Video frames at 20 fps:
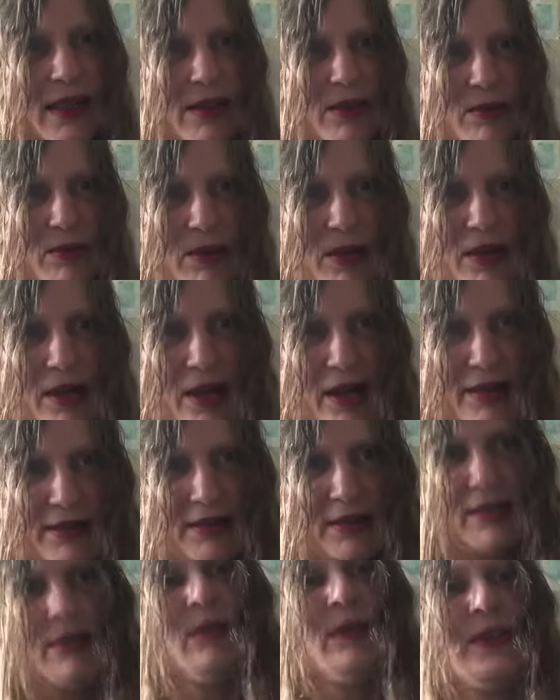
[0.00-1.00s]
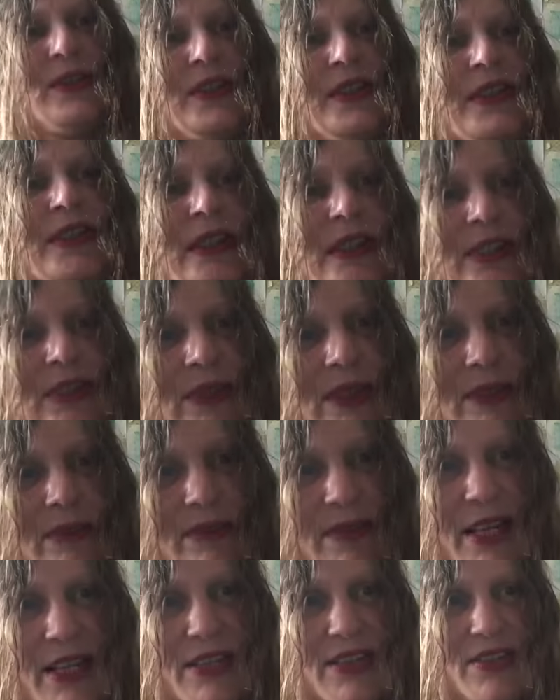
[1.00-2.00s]
what I think was a 6-foot
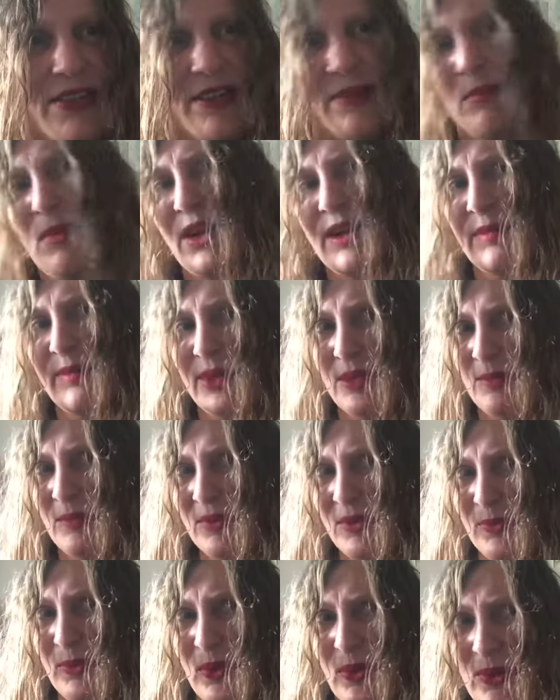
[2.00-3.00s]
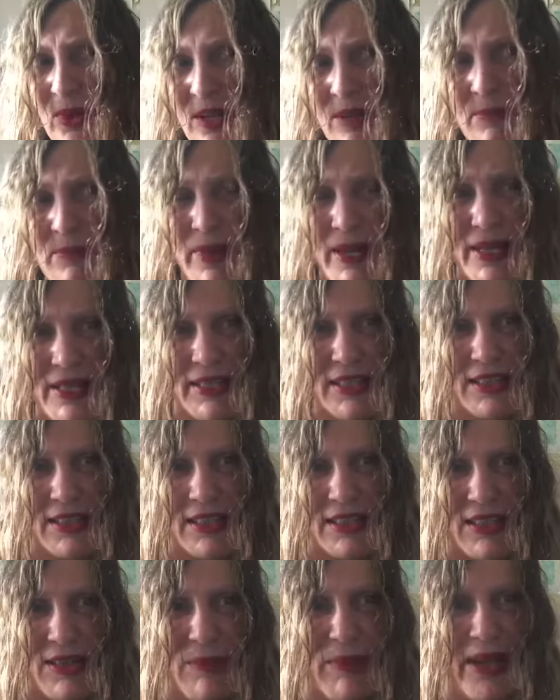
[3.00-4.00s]
fence. It might have been smaller, but
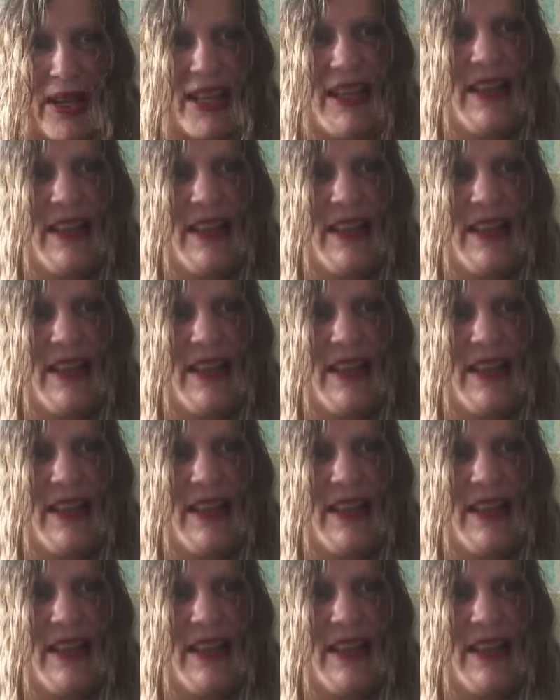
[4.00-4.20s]
to me